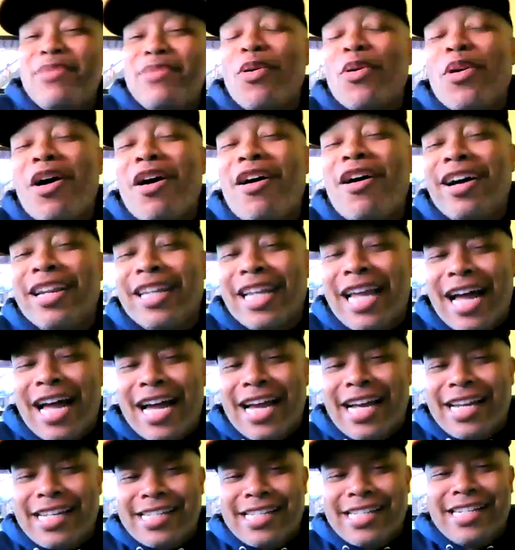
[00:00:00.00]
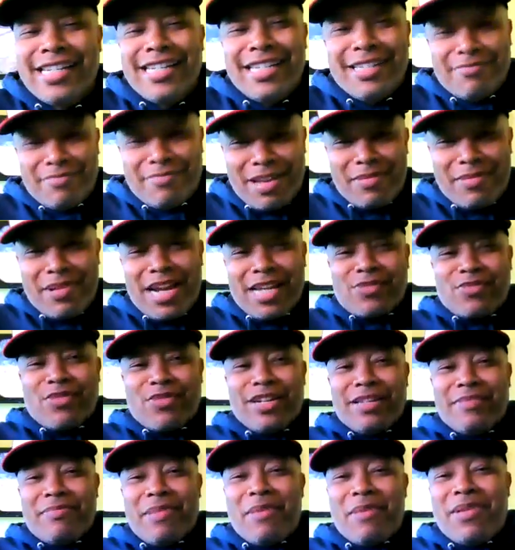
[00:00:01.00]
wrote all the lines.
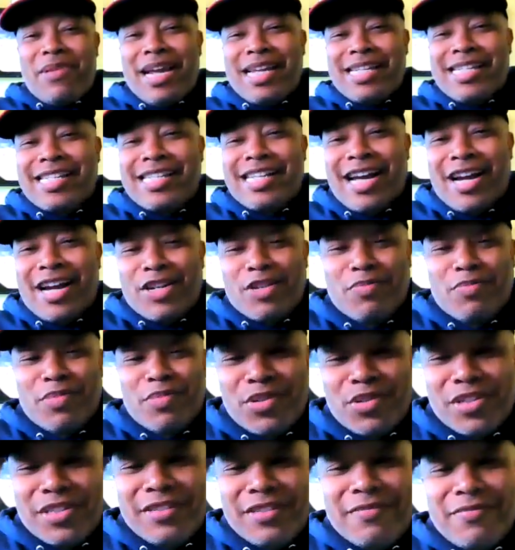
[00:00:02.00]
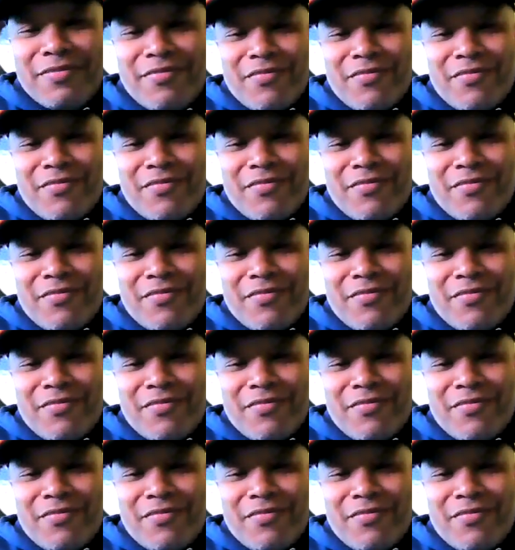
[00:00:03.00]
Maybe that's his contribution.